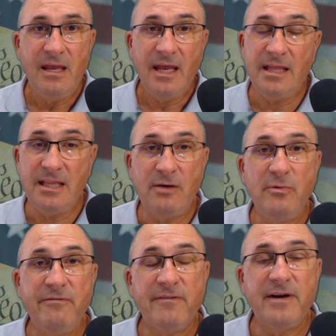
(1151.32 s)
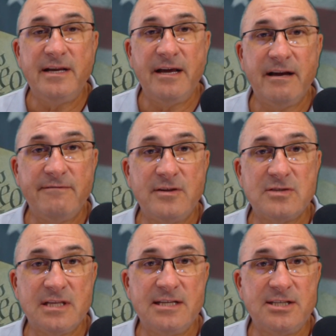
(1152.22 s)
And then we find out if
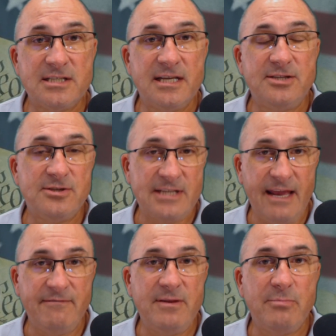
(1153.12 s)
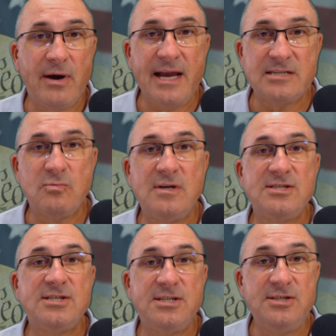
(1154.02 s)
those legislatures have the brass
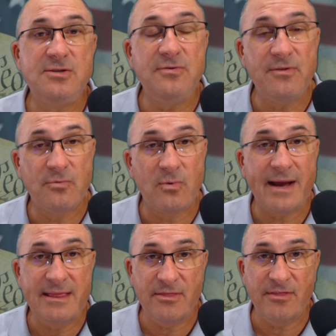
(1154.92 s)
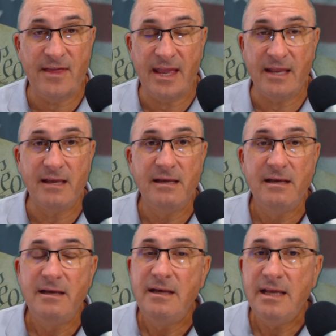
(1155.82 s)
ones to do the right thing.
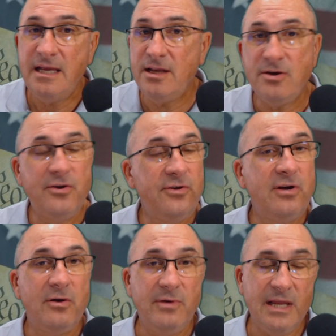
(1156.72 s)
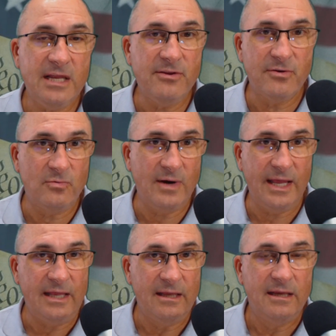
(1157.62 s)
It could go either
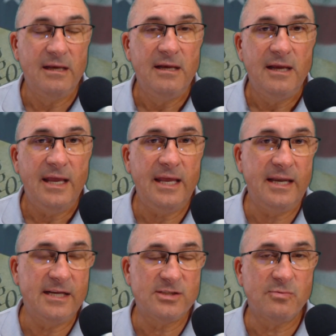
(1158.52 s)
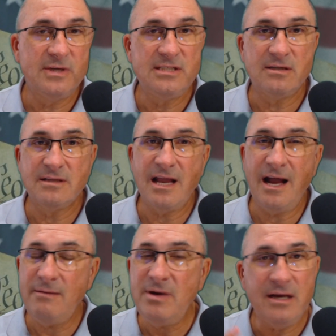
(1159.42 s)
way. And as a result,
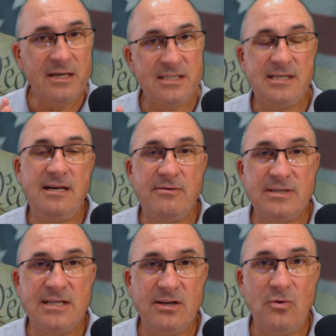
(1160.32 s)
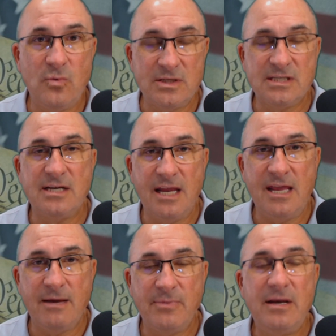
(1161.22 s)
I'm not going to sit here and tell you what's going to
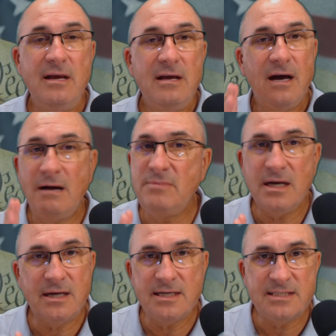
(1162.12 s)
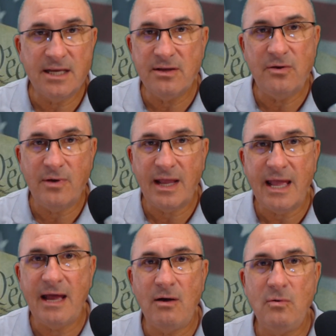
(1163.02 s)
happen. I'm not going to tell you
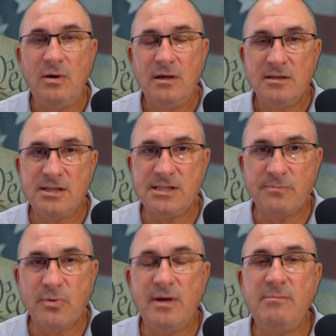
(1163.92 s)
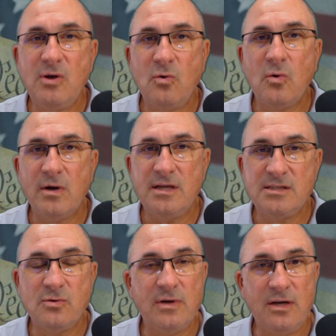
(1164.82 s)
how the Supreme Court
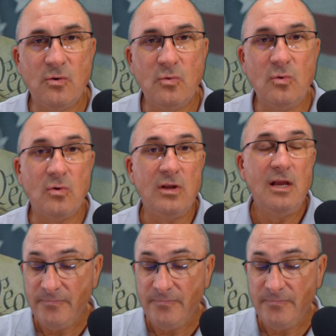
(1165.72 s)
is going to rule.